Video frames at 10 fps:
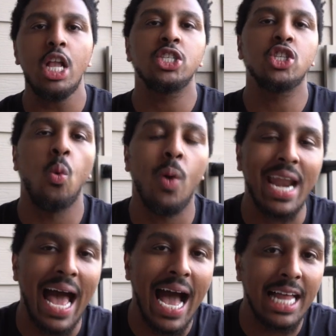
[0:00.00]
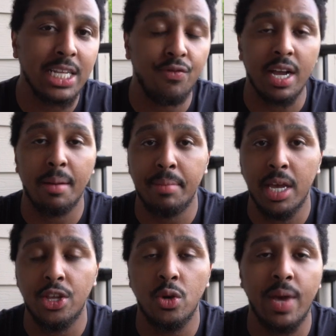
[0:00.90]
So what I highly
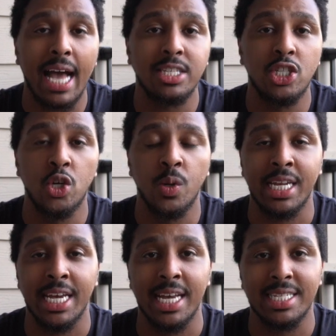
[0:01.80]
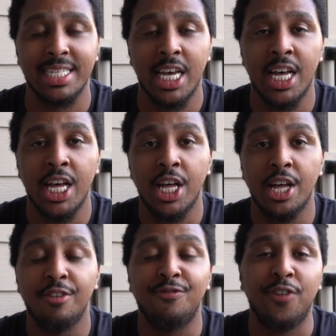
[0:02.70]
recommend you guys doing is,
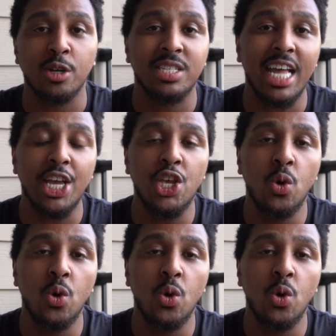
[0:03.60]
first thing